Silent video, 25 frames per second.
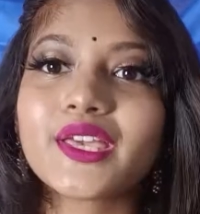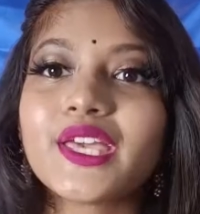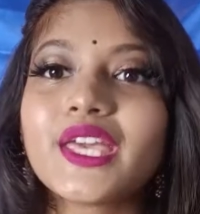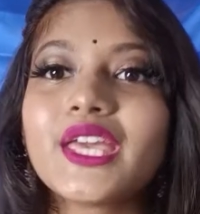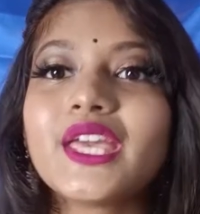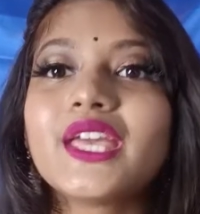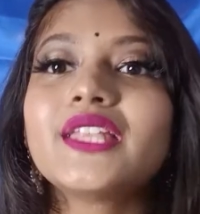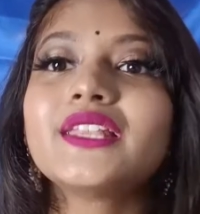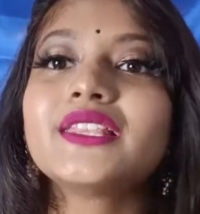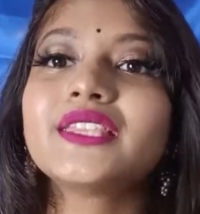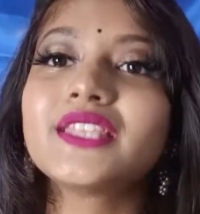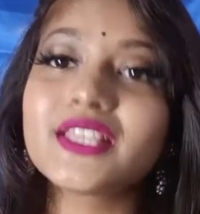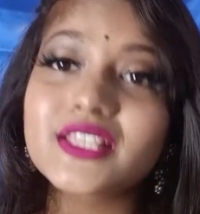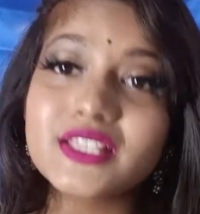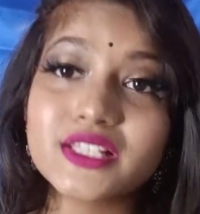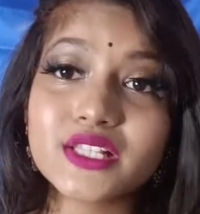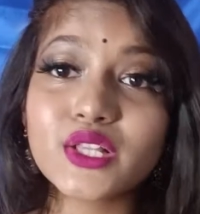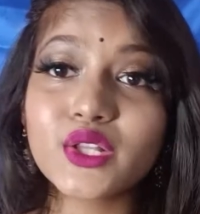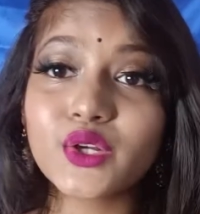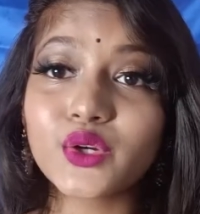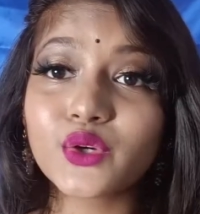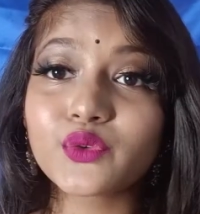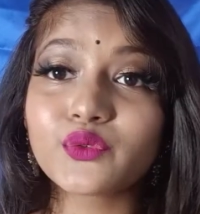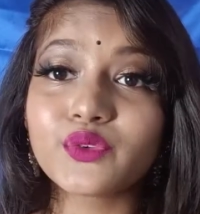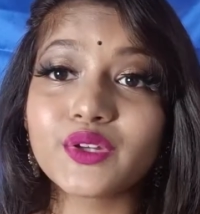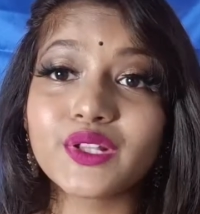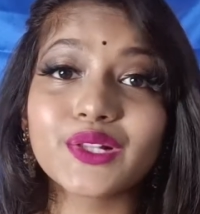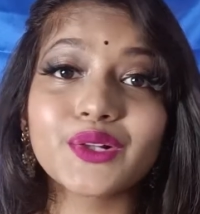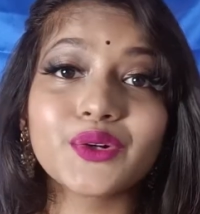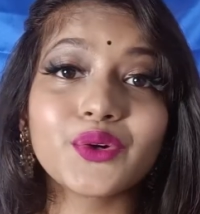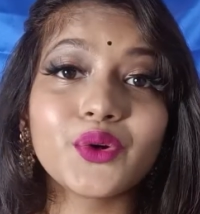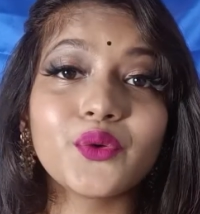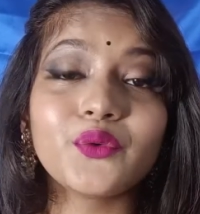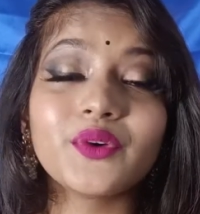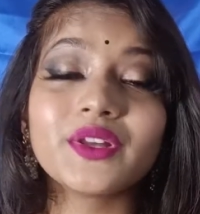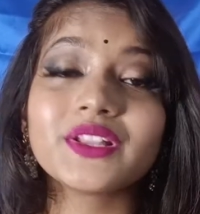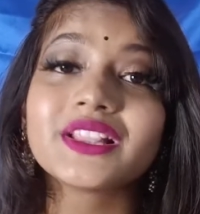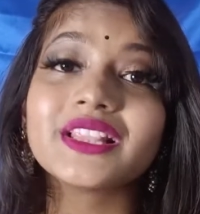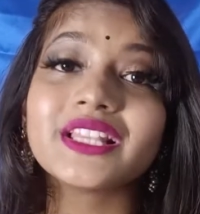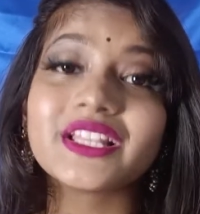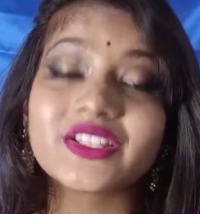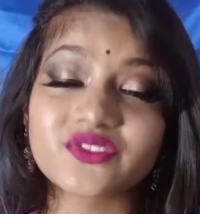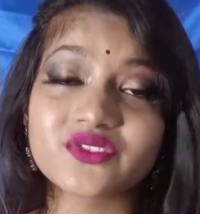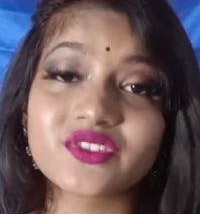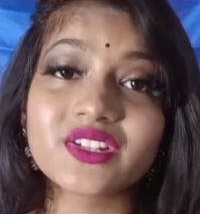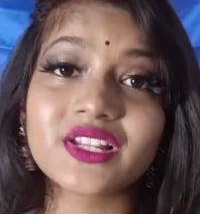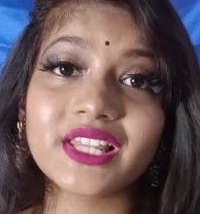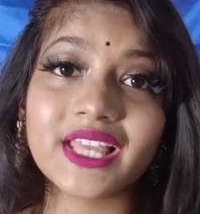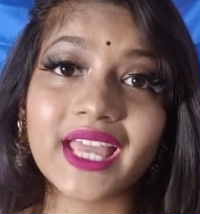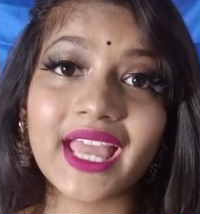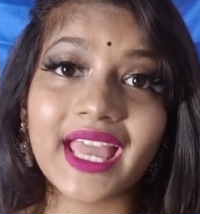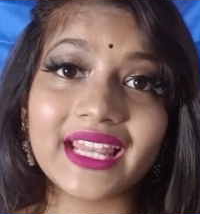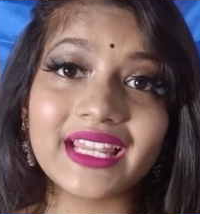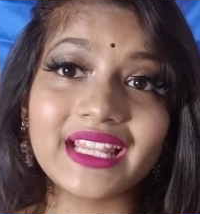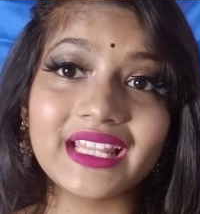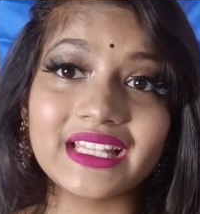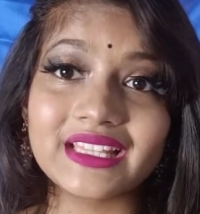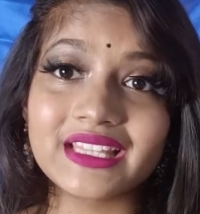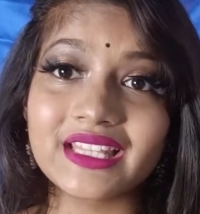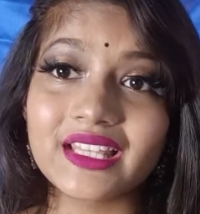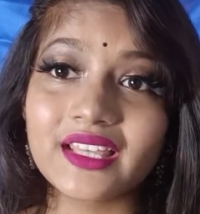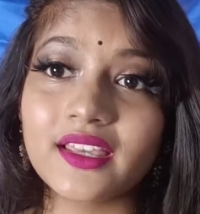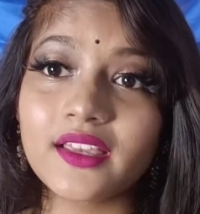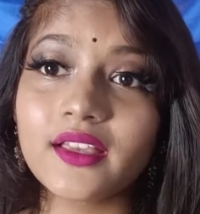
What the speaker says: This look will go with literally anything.